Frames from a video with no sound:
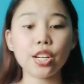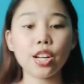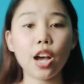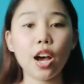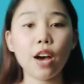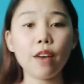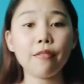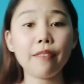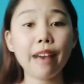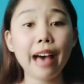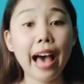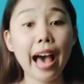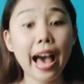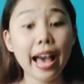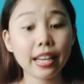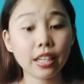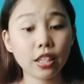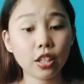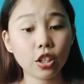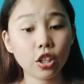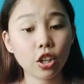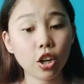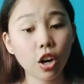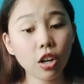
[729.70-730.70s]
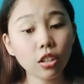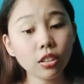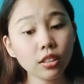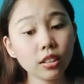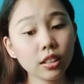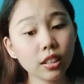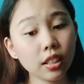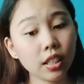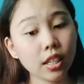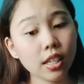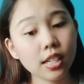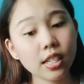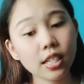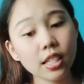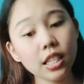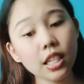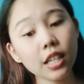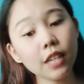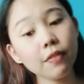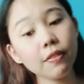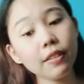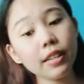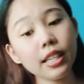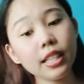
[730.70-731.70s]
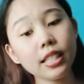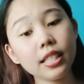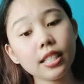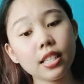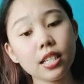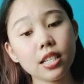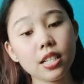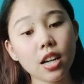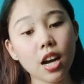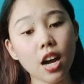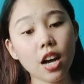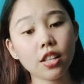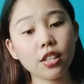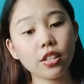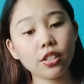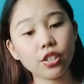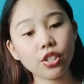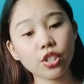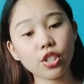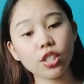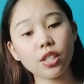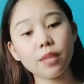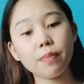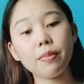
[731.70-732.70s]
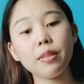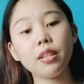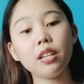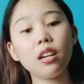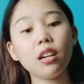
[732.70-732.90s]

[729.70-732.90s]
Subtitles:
for connection of audio output devices,